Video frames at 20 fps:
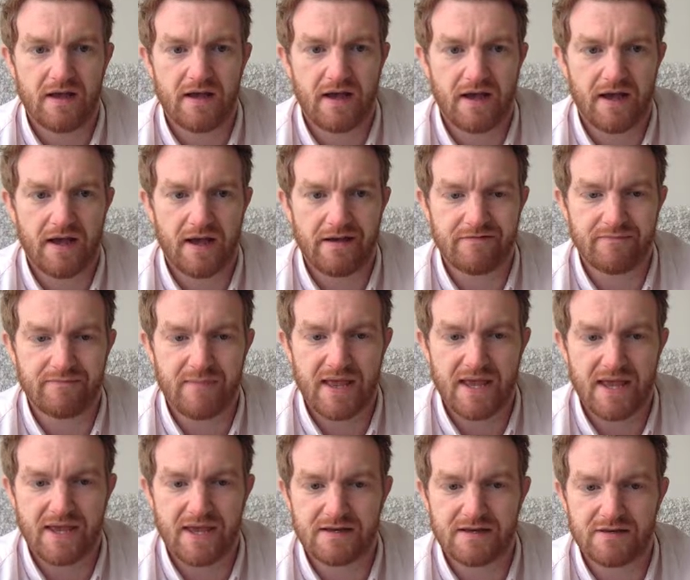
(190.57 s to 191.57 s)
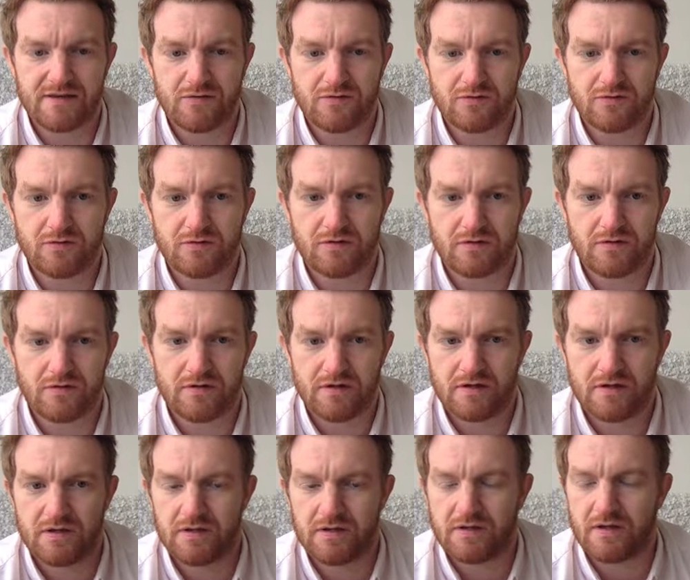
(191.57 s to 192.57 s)
I've made your
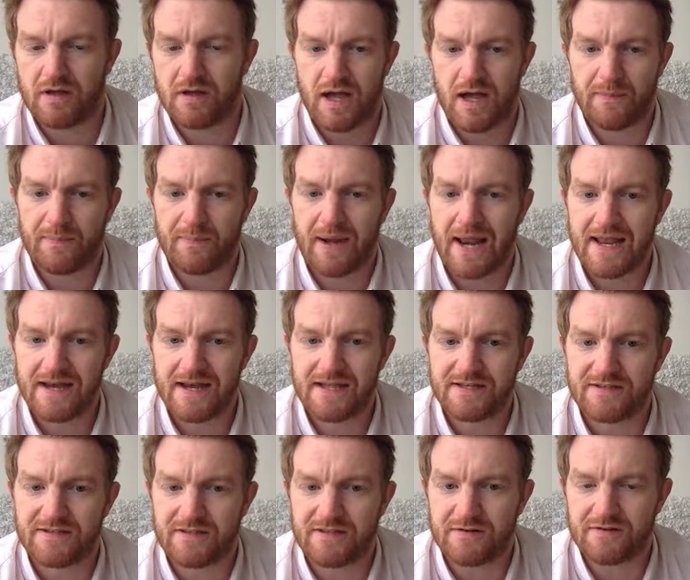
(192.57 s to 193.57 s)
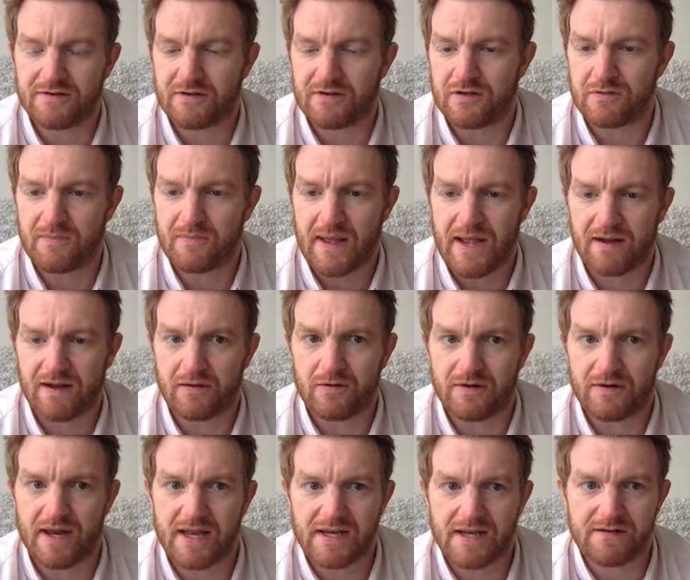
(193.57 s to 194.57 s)
playlist, so you can look back
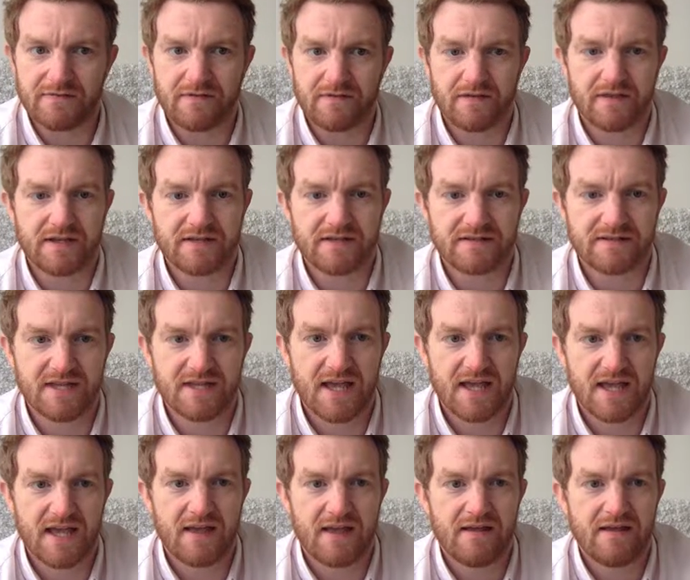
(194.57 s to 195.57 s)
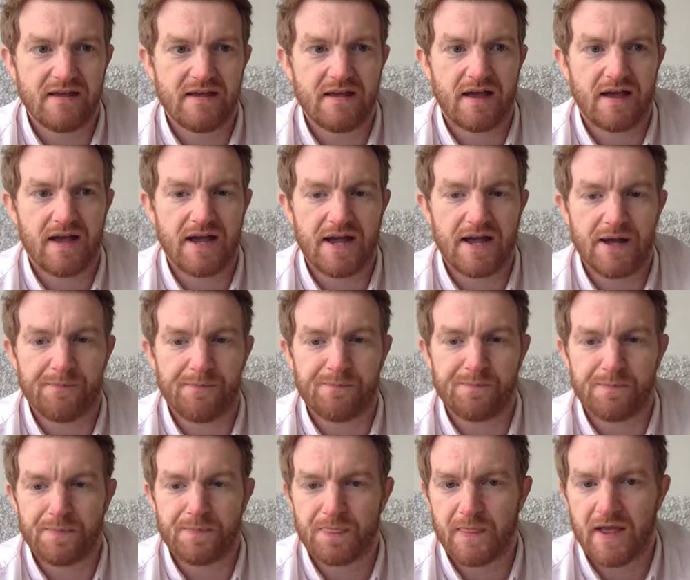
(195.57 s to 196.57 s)
on any of the things there.
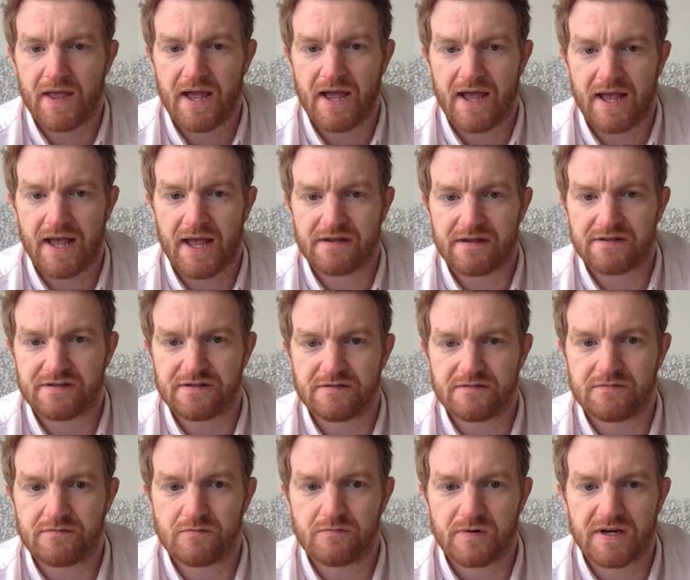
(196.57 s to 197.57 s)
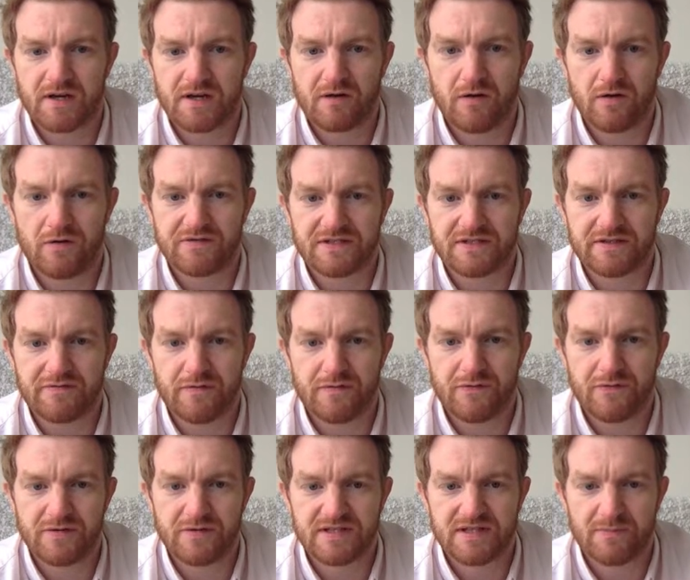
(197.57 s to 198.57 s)
And we're going to obviously
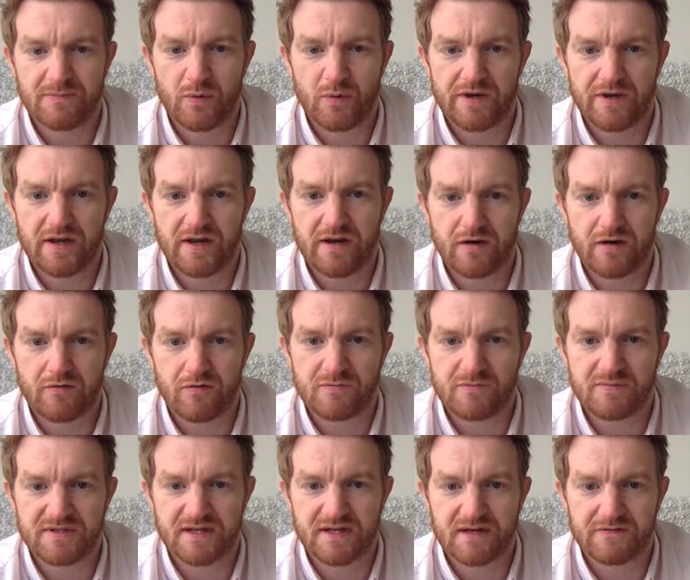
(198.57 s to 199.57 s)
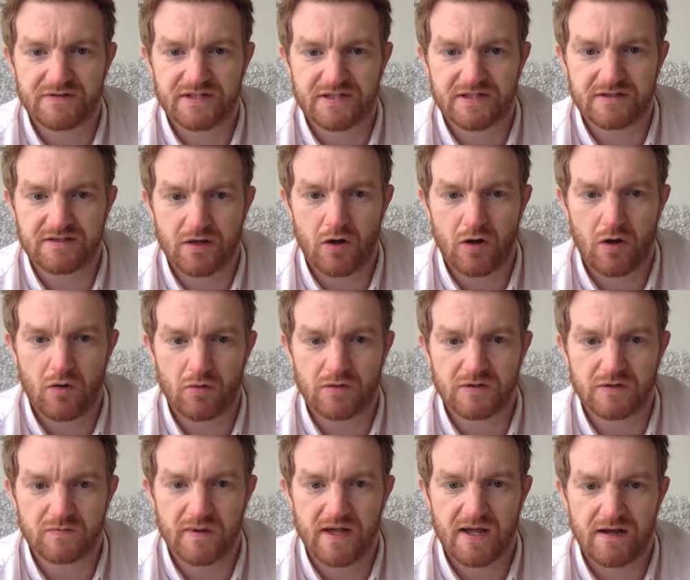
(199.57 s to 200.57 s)
review at some point in our groups and obviously as a whole
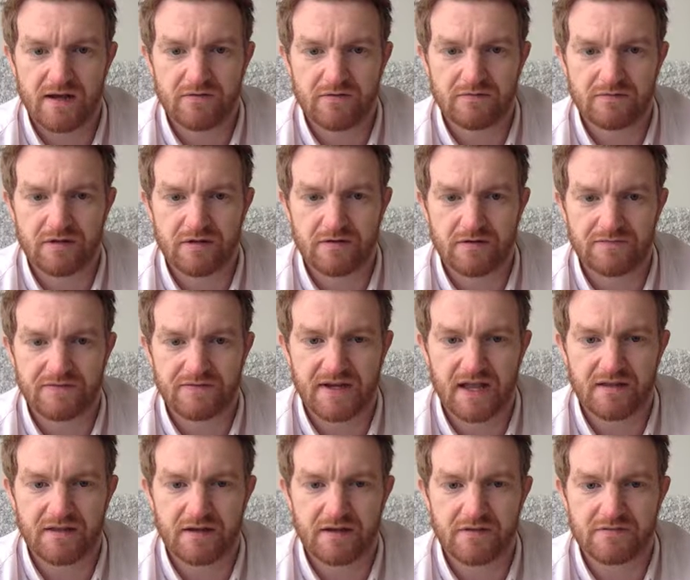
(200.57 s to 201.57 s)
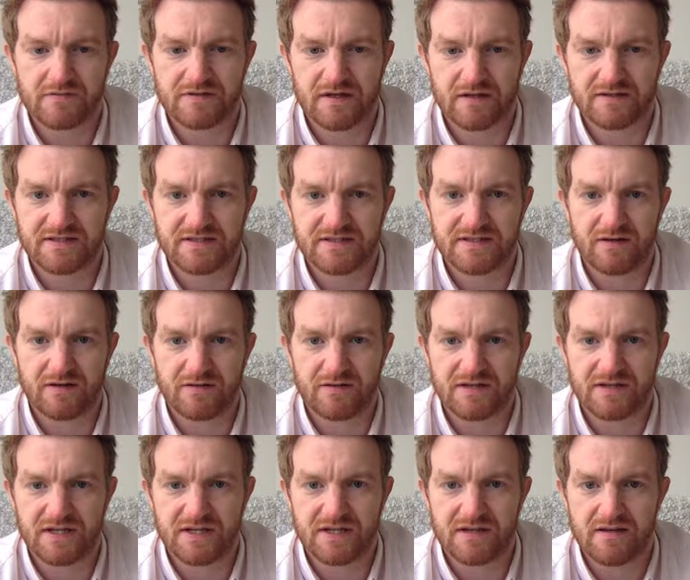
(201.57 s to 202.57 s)
as well. Don't forget those are still on
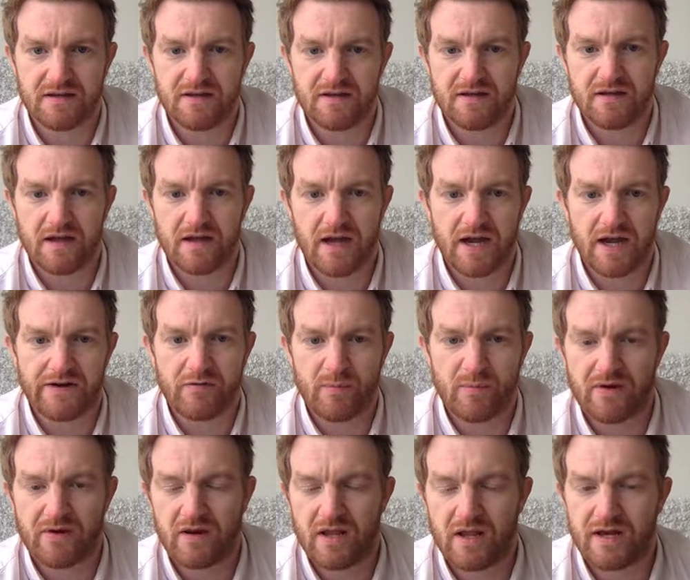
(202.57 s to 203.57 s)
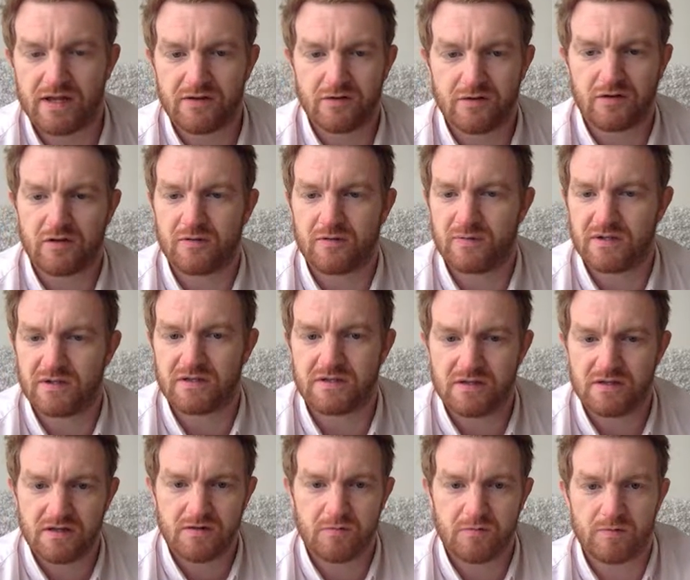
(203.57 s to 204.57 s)
the remote learning document
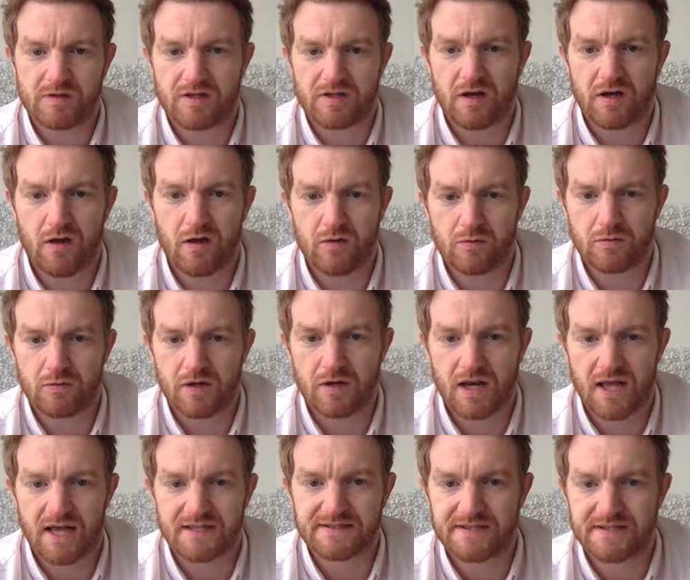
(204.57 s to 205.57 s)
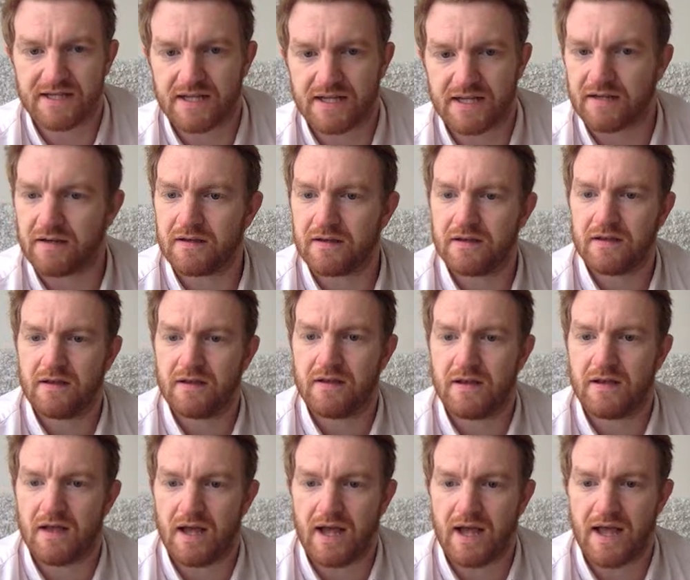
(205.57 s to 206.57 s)
with the whole class link
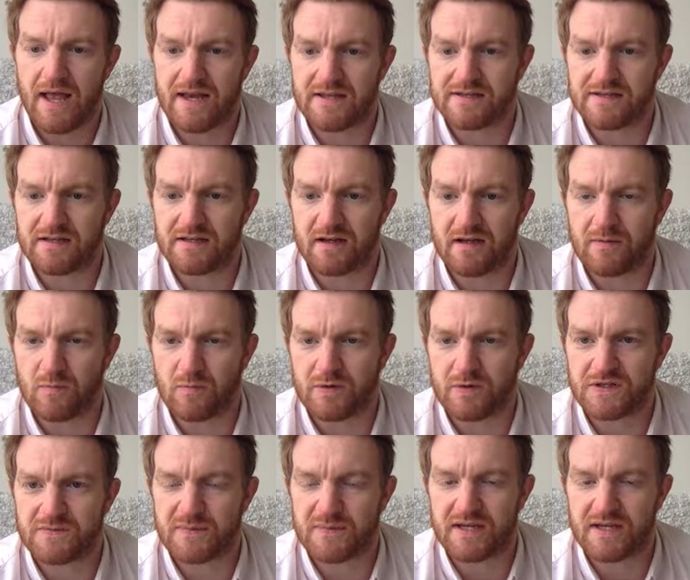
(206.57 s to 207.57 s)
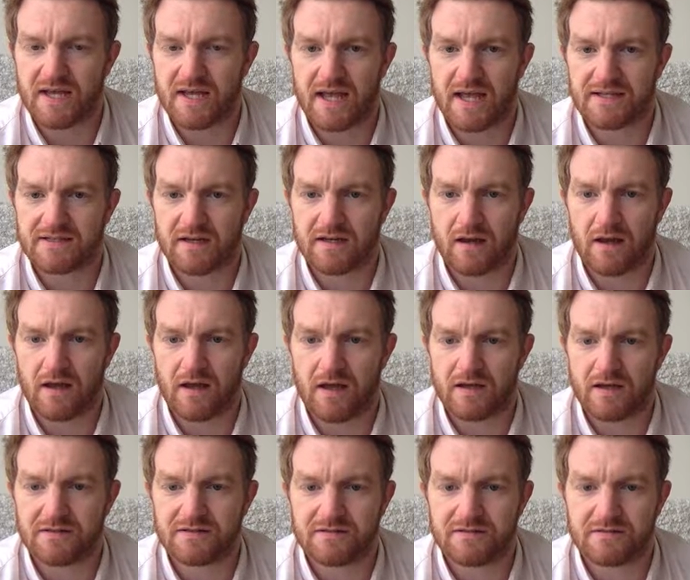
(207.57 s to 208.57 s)
anytime you speak as a
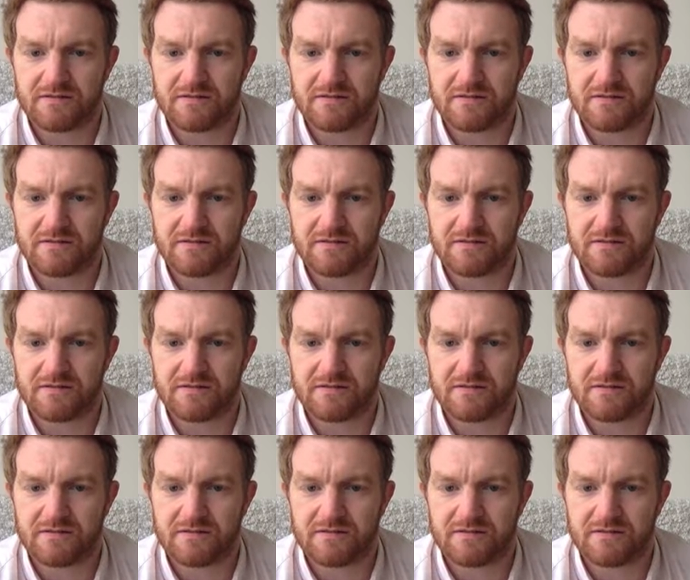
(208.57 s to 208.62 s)
class.